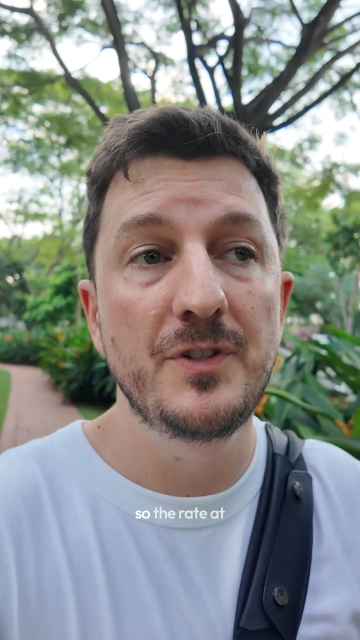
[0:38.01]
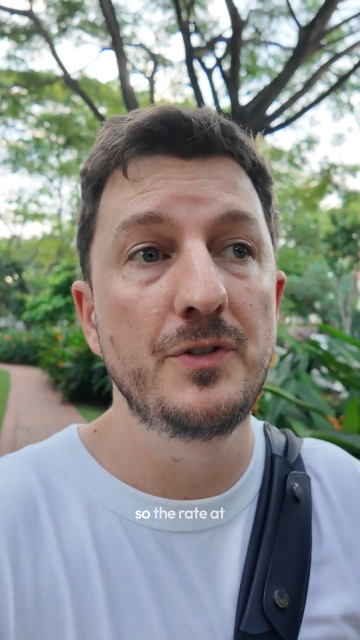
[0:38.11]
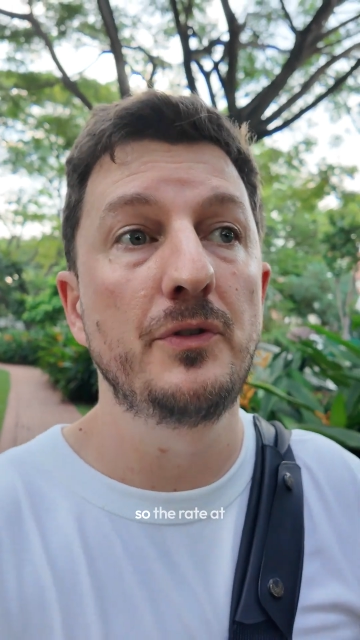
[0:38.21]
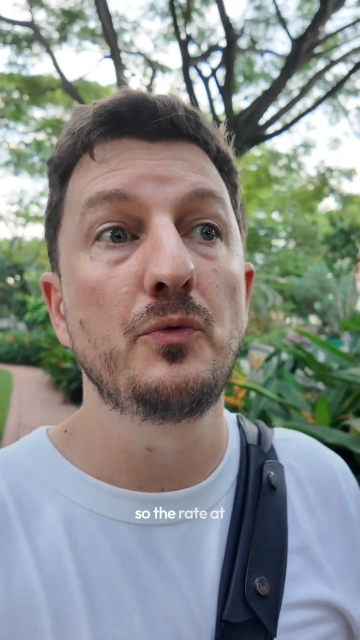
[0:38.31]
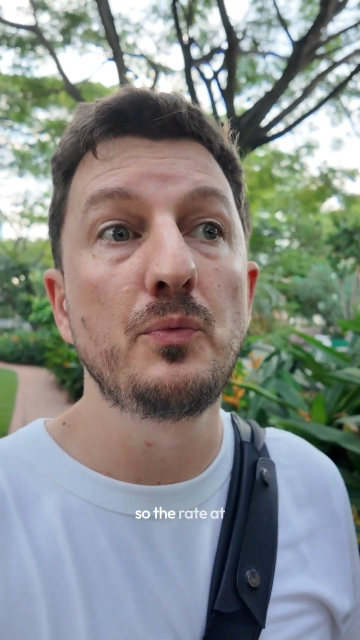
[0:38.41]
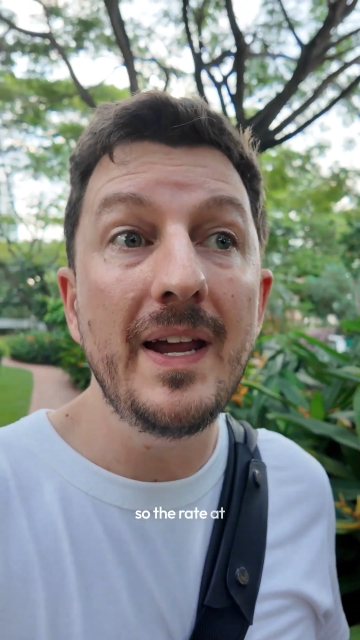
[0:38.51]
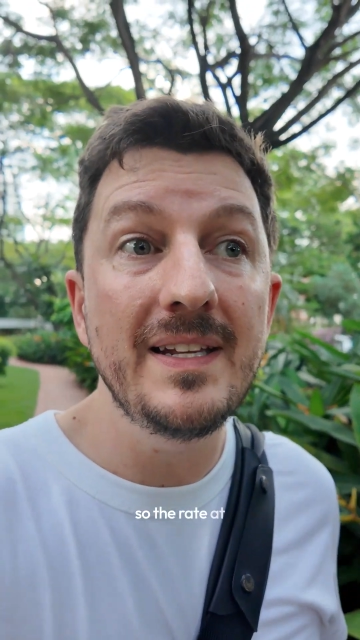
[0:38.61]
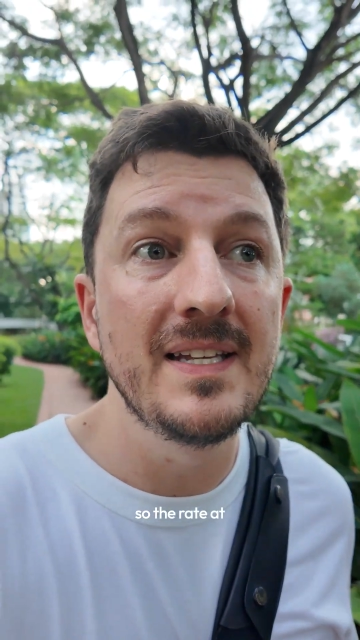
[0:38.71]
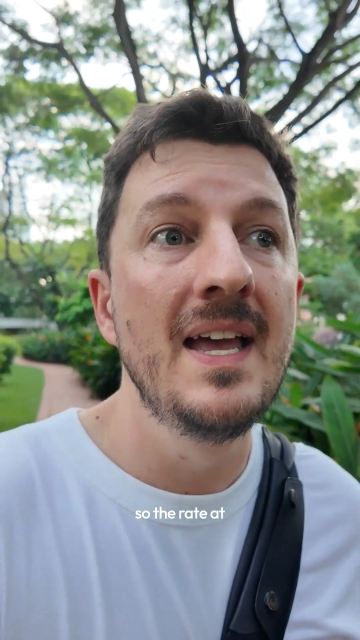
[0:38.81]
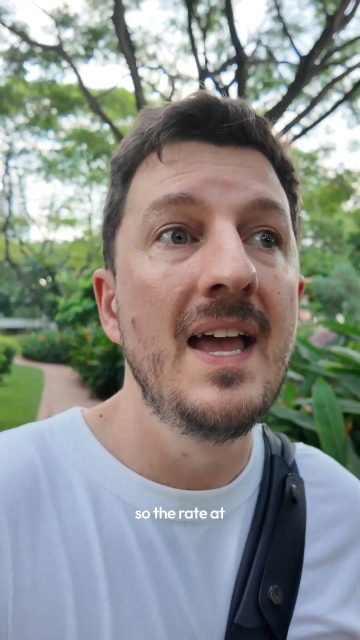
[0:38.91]
so the
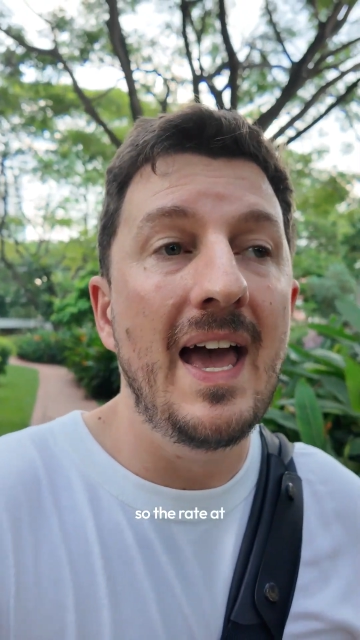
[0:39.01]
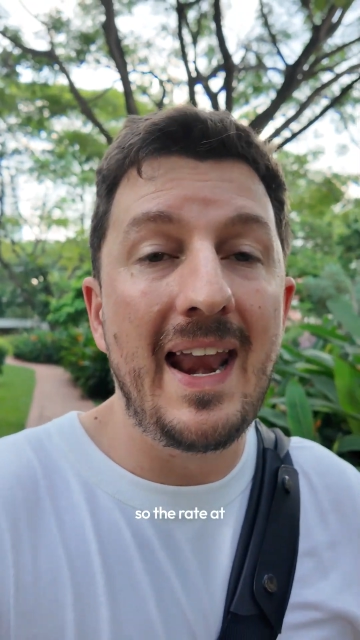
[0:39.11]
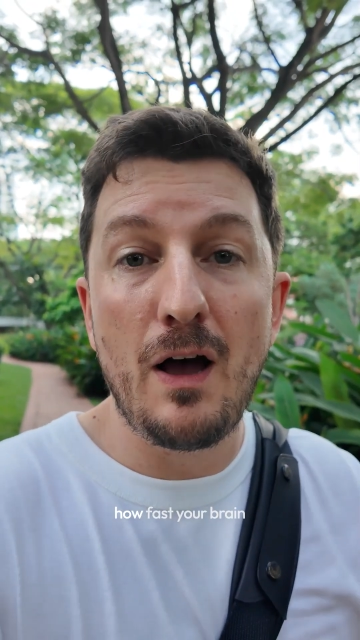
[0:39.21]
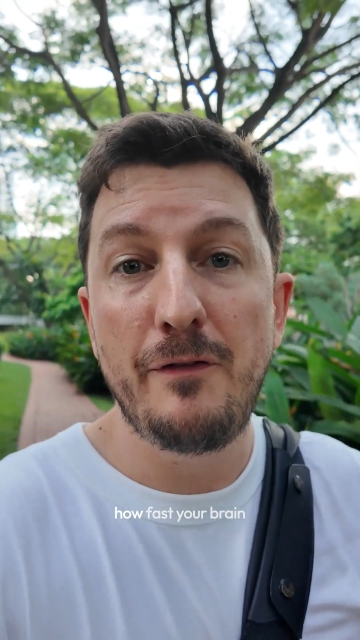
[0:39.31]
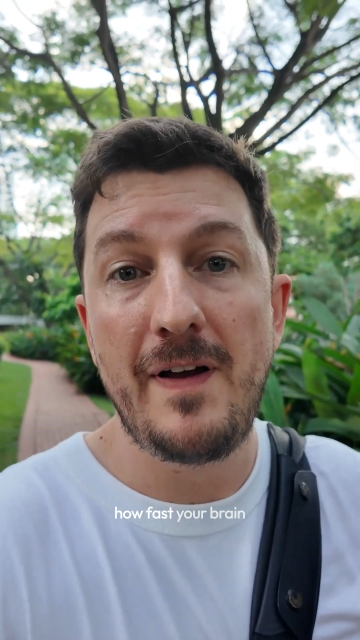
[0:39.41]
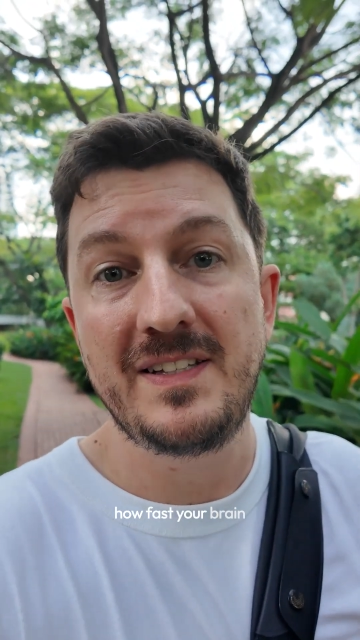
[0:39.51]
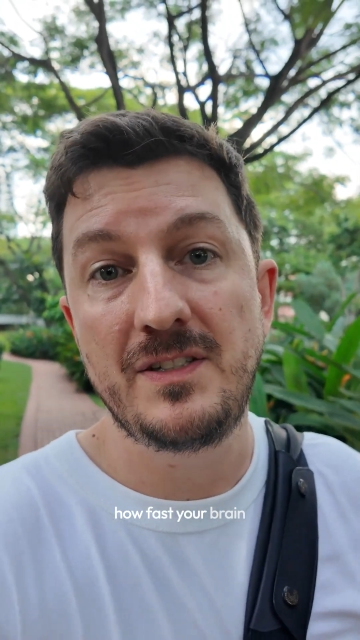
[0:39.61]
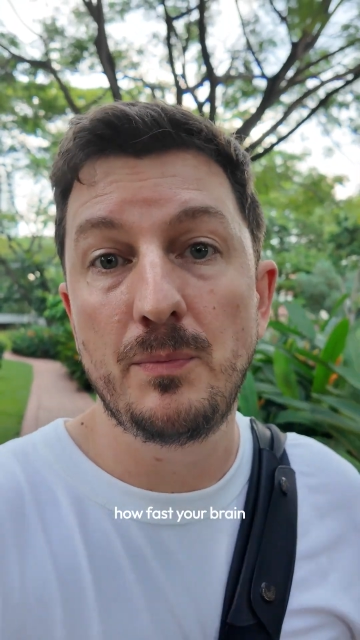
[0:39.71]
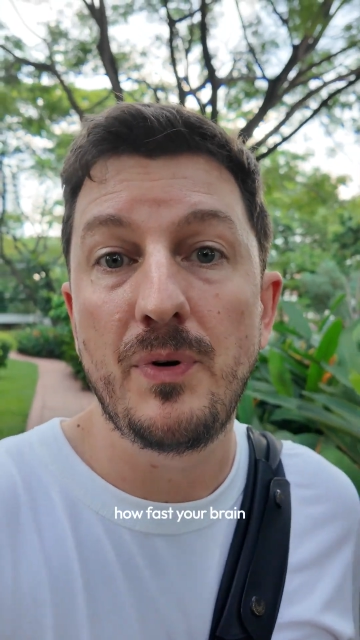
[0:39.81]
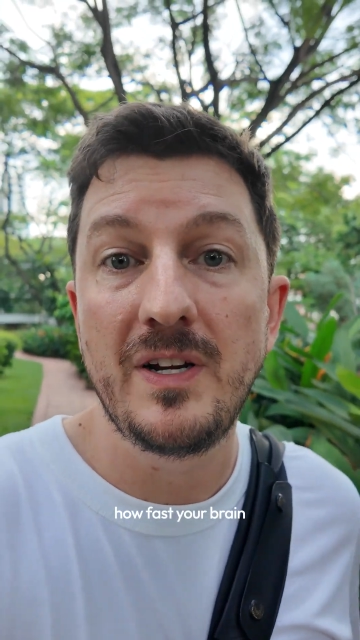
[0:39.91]
rate at how
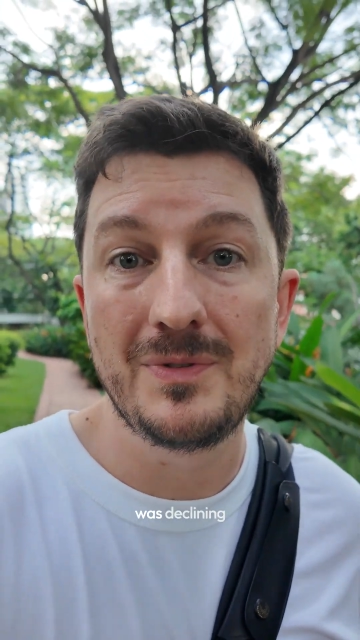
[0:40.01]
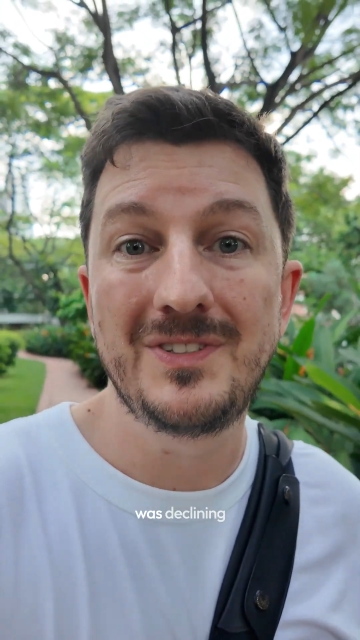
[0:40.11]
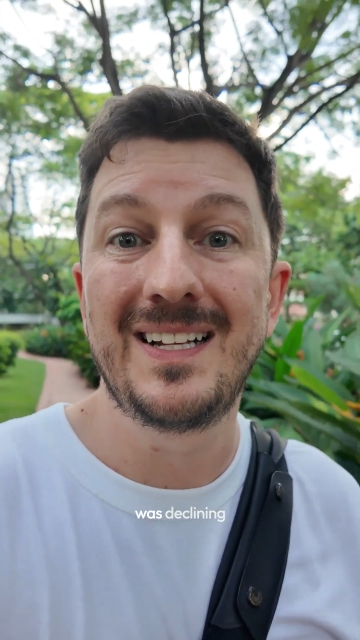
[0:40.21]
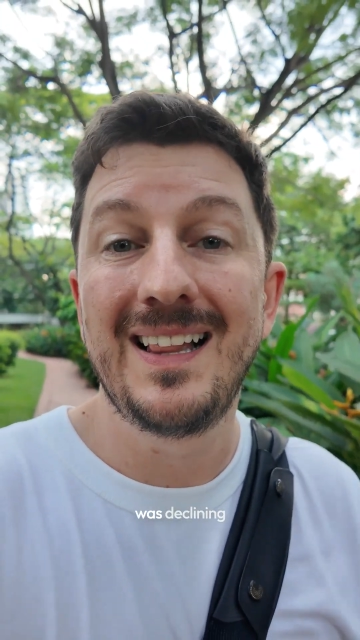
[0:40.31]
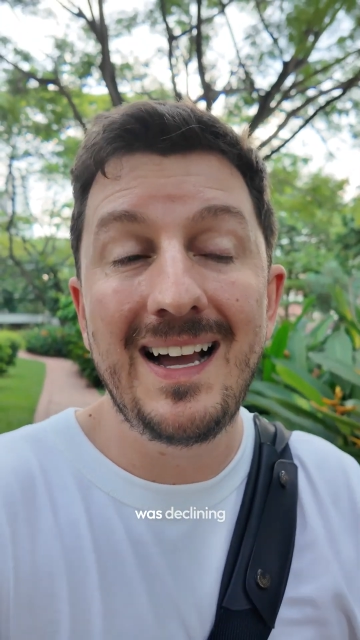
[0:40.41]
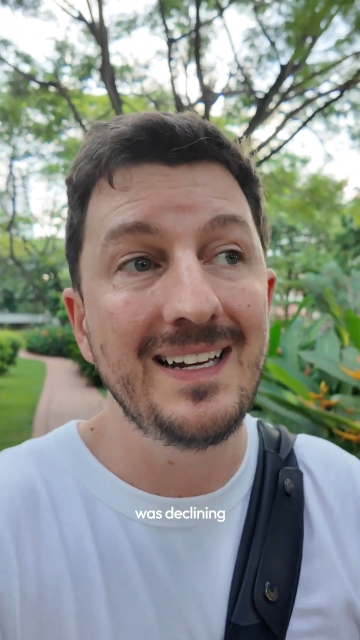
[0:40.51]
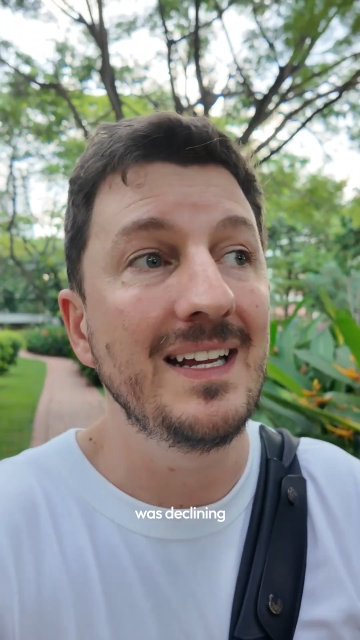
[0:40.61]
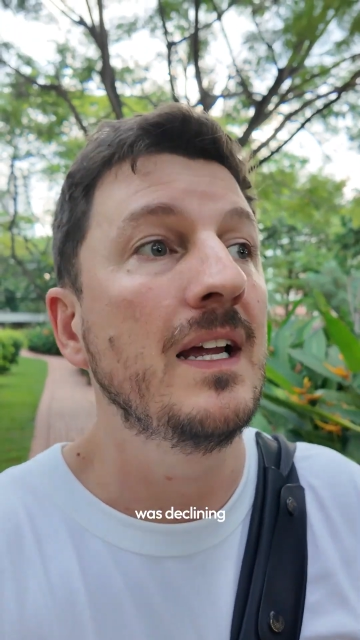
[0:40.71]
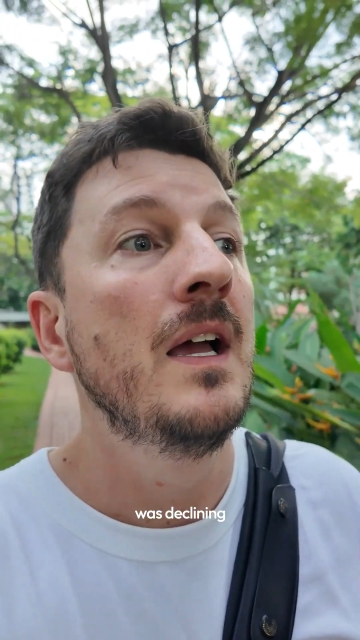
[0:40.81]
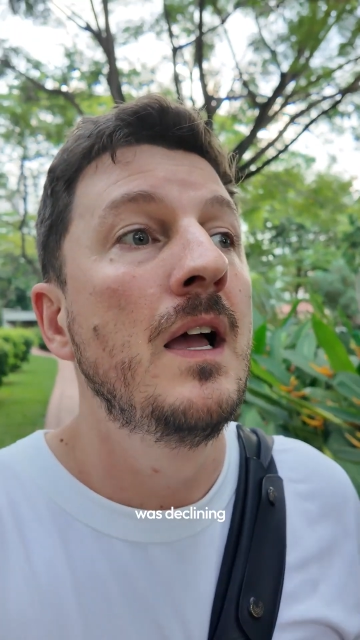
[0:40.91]
fast your brain was
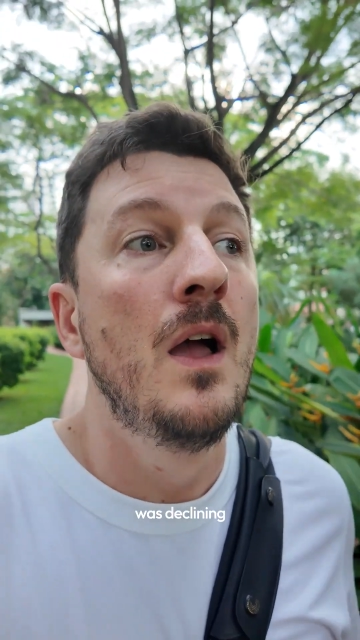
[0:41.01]
declining,